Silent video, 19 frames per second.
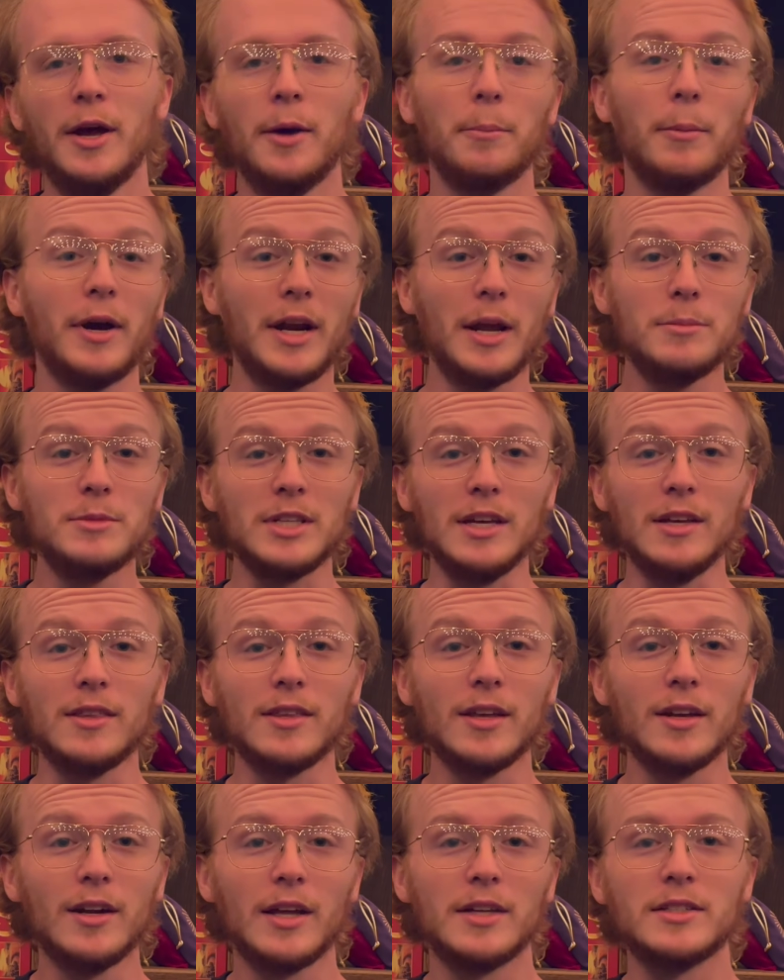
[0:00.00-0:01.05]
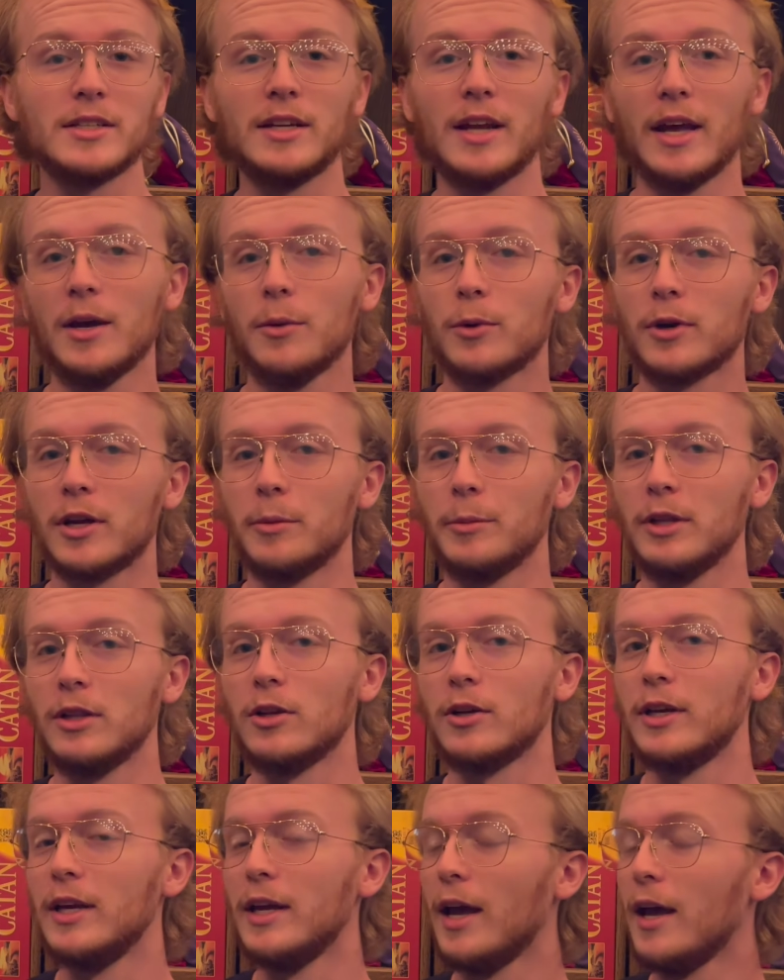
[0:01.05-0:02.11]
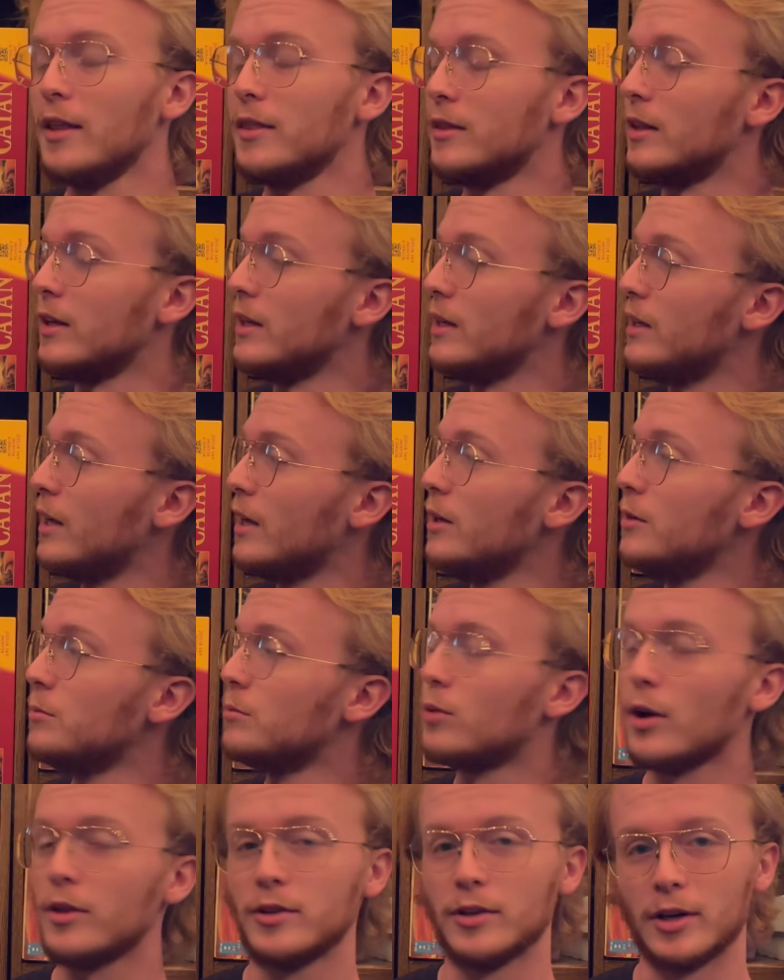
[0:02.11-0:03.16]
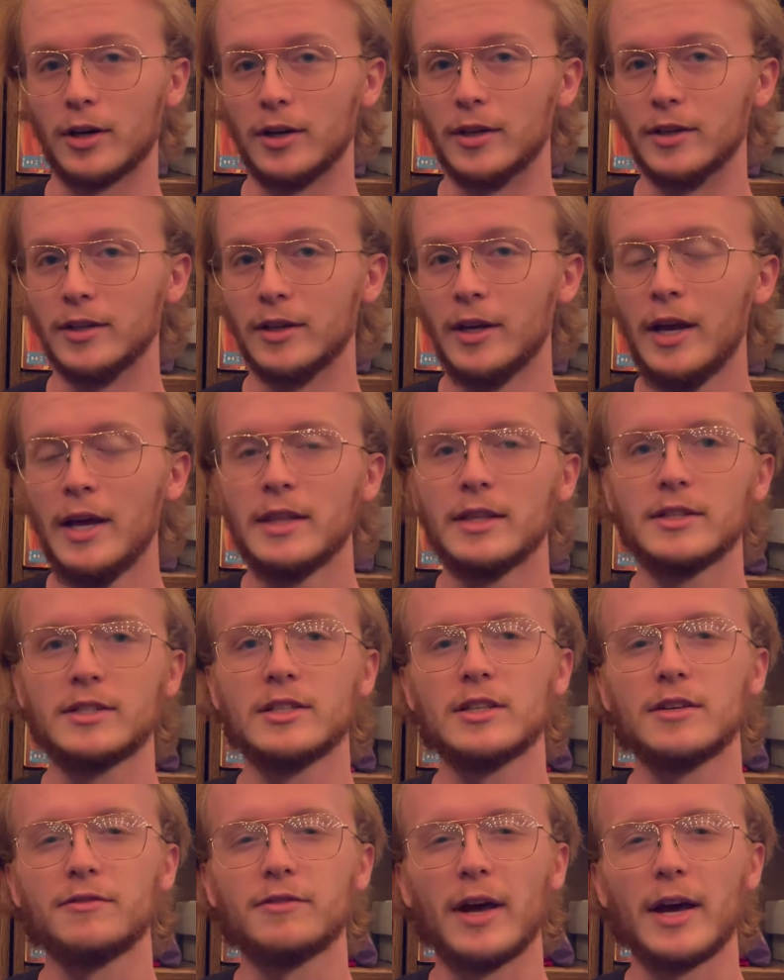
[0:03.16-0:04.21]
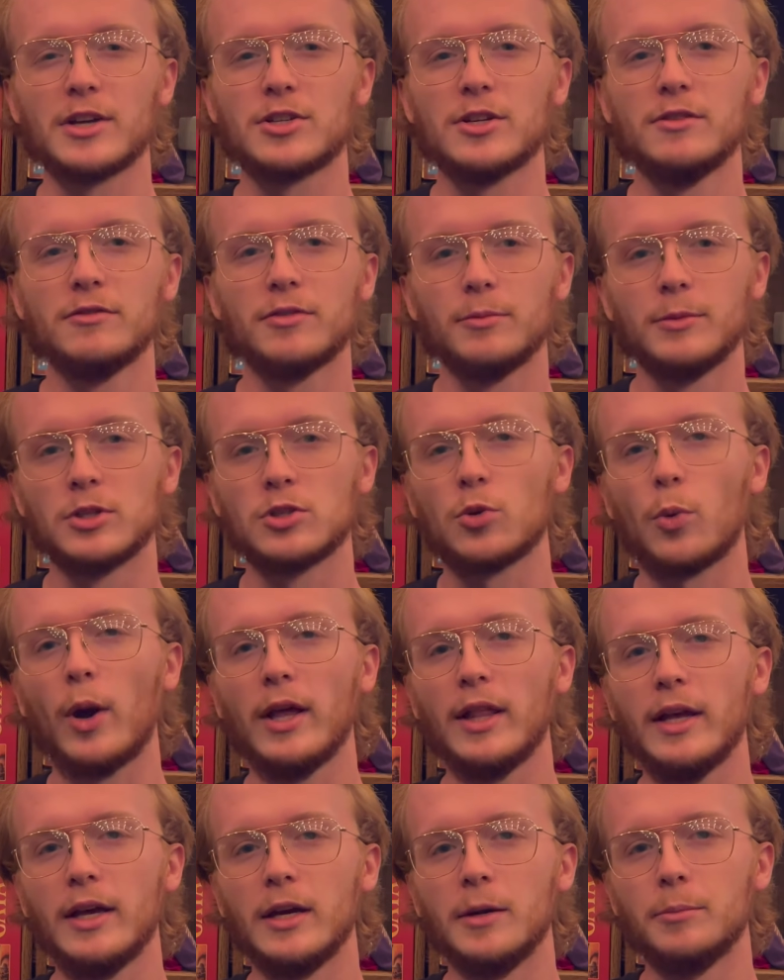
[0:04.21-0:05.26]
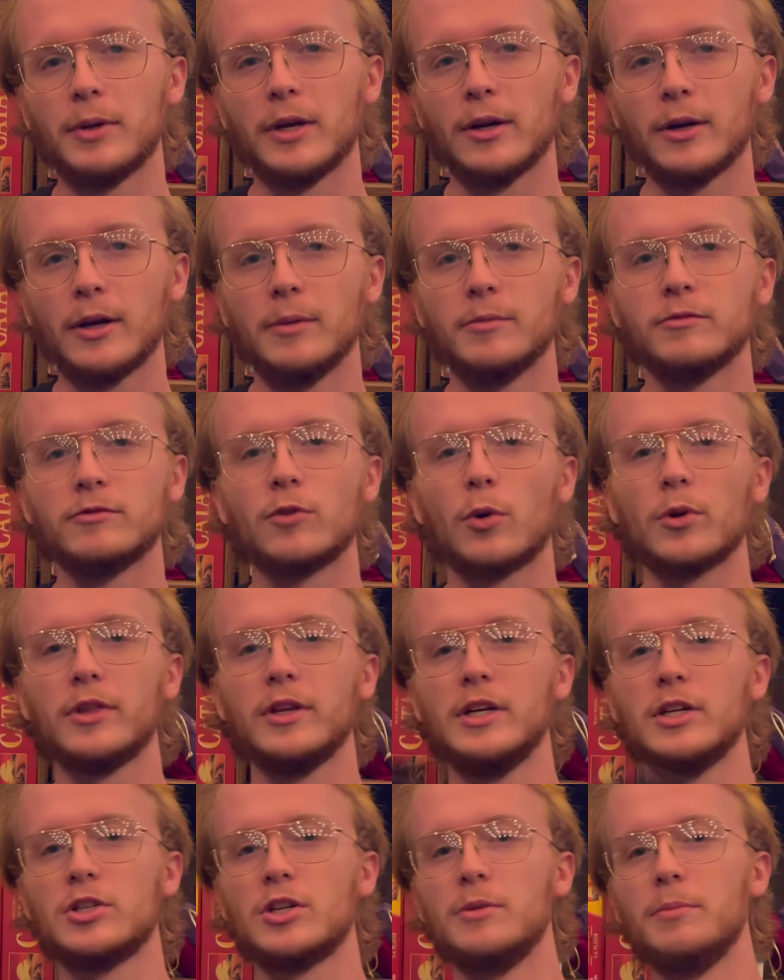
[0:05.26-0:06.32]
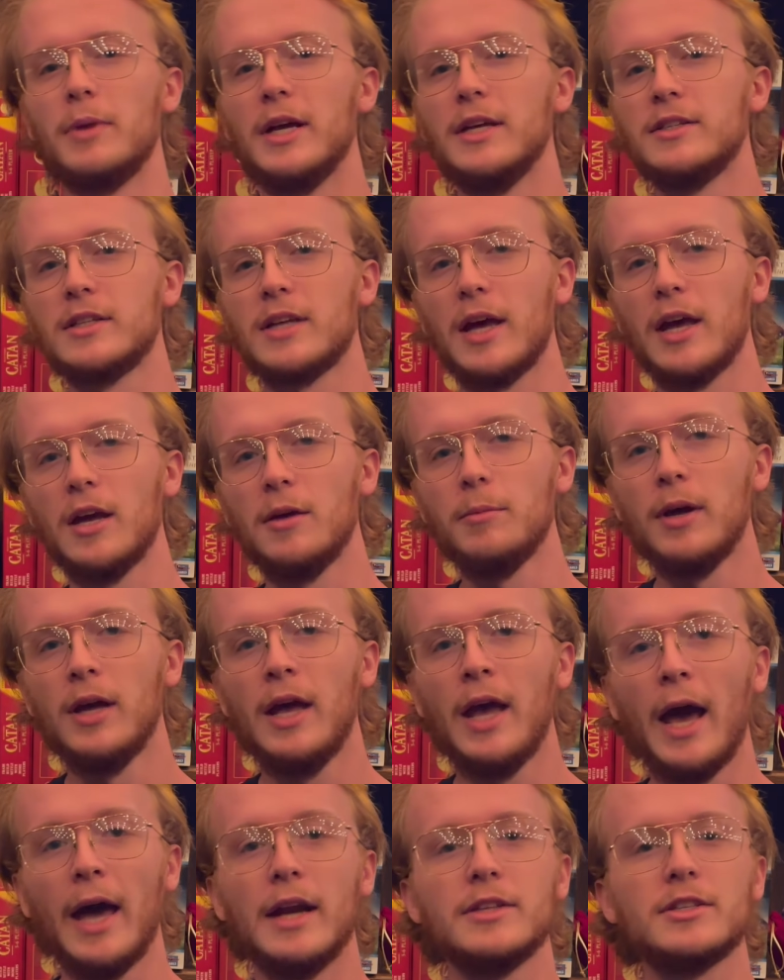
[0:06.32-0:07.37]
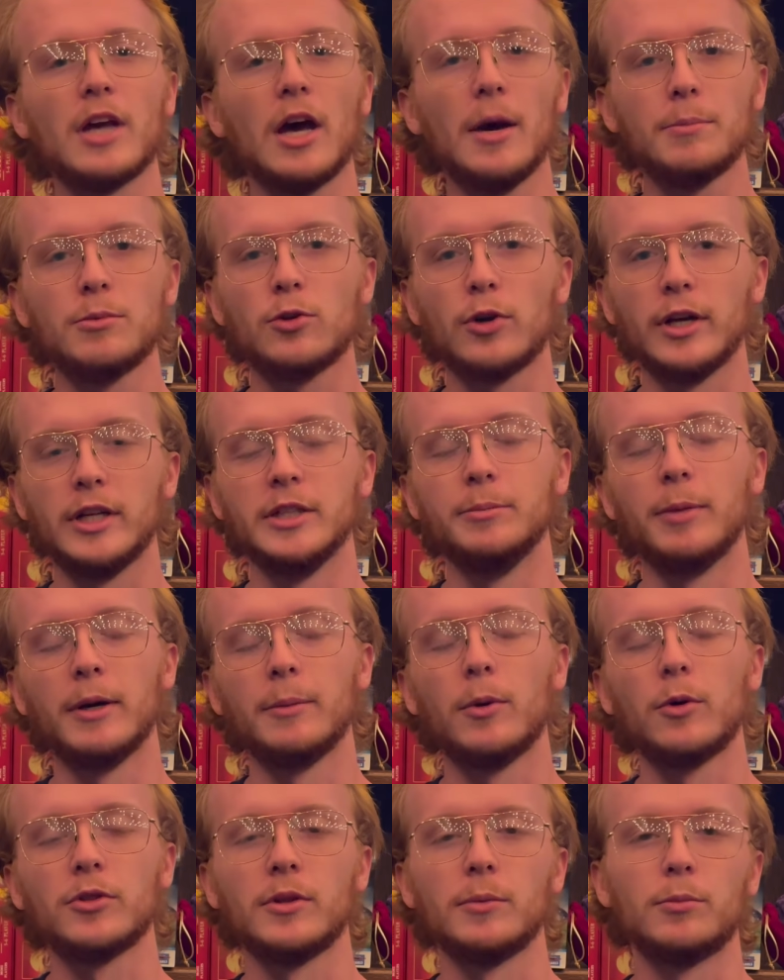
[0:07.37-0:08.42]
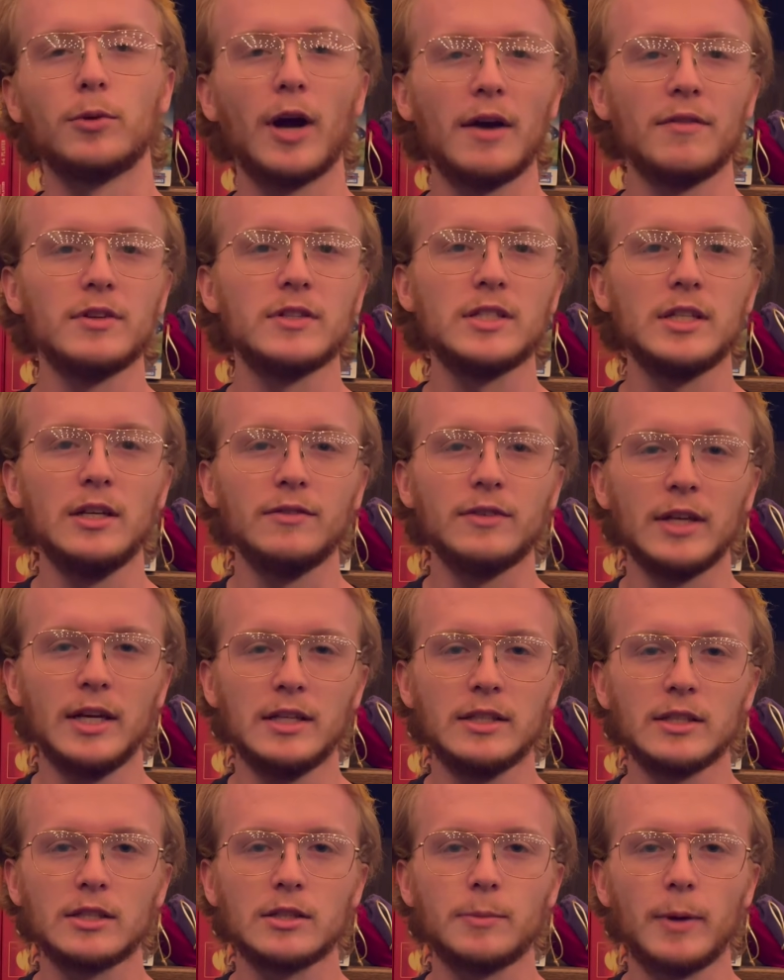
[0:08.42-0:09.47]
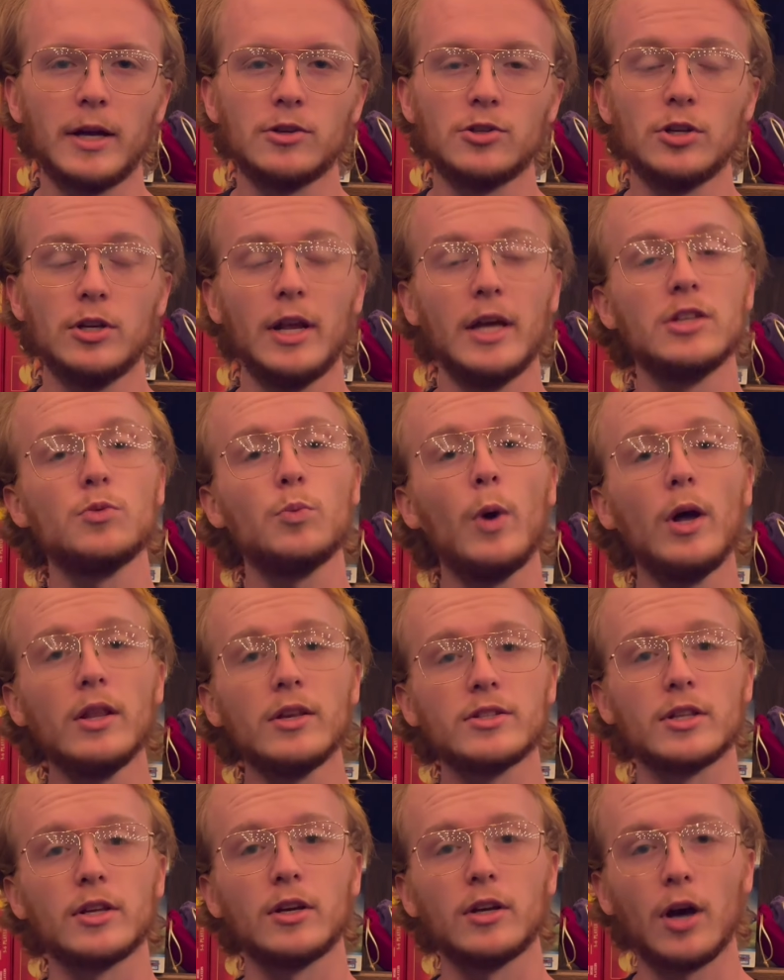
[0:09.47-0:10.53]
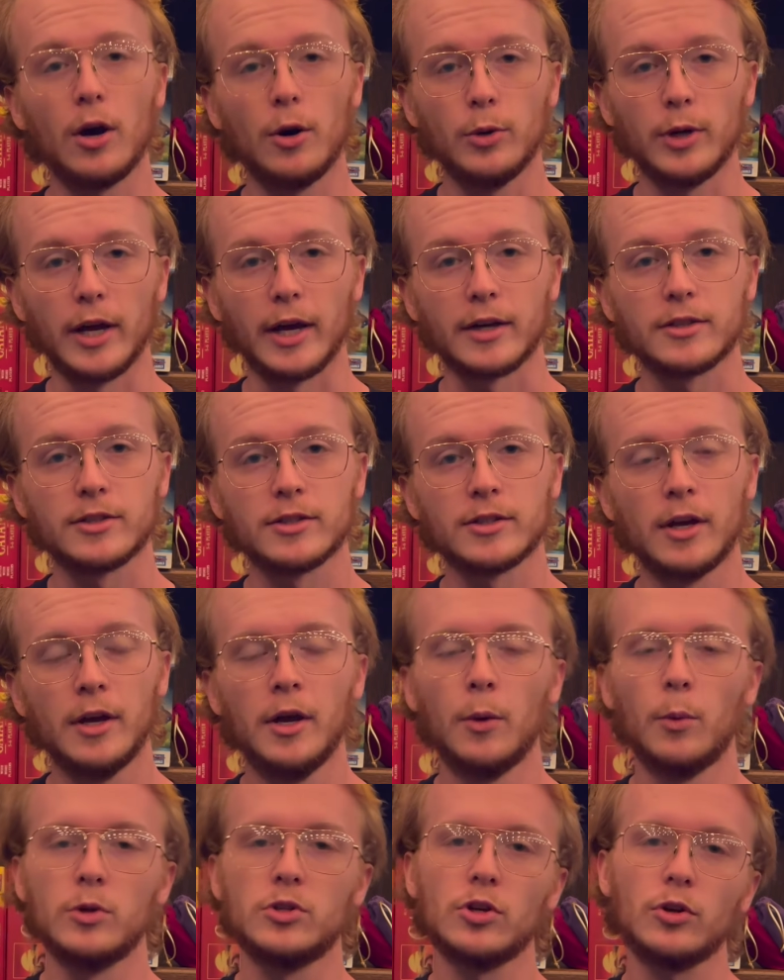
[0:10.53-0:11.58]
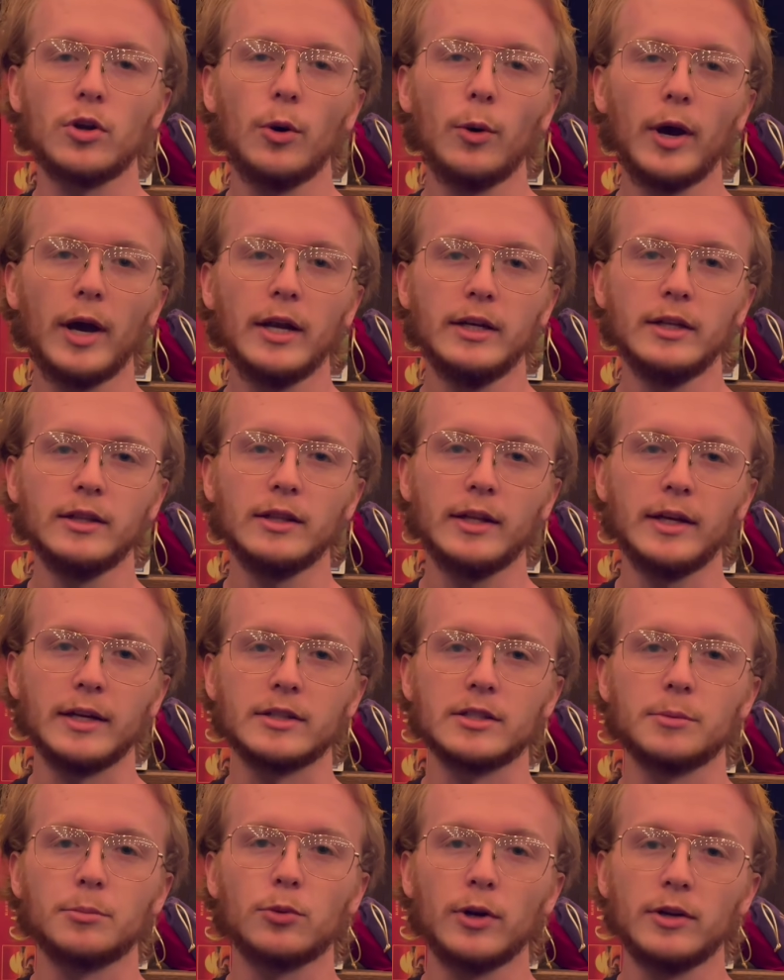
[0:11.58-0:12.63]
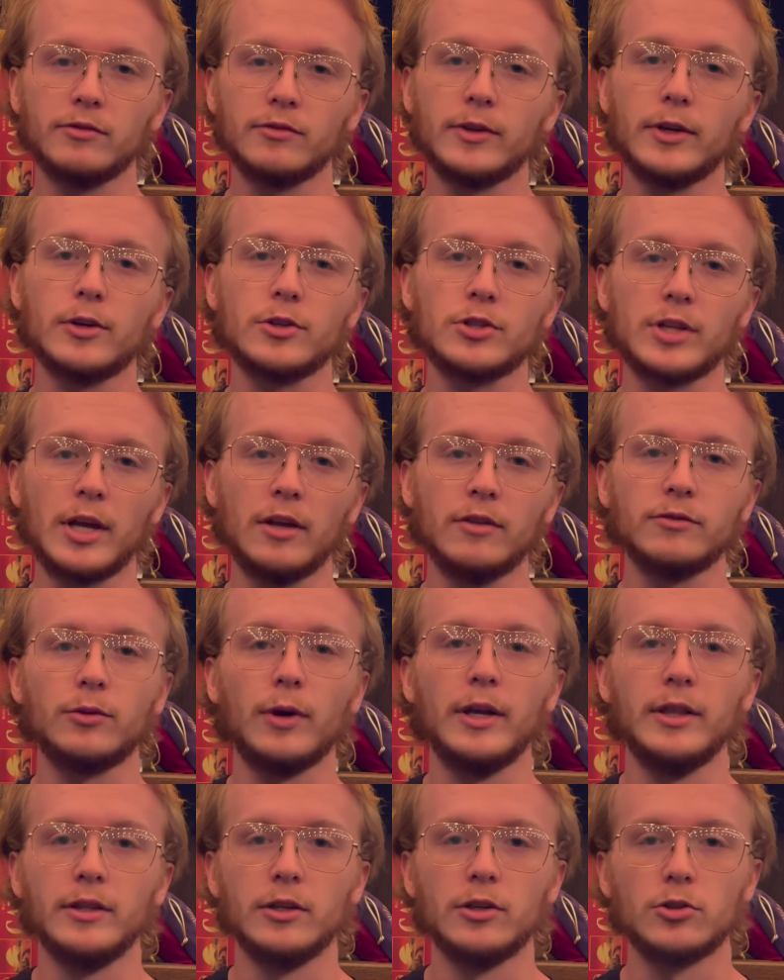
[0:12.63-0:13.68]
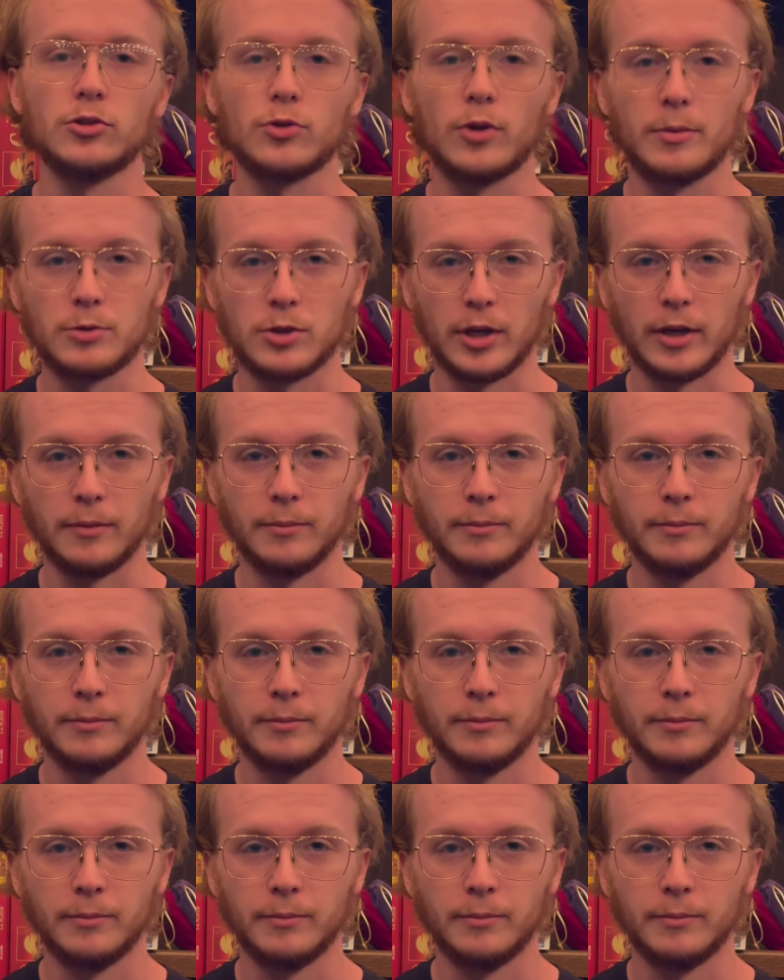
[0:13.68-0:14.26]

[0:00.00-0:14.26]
My name's Ethan, and today we're going to be looking at the Yin Brotherhood. This is a faction from the Twilight Imperium 4th edition base game, and it's upgraded by both the Prophecy of Kings expansion as well as the Codex, which I'll go ahead and link to print for yourself right in the description.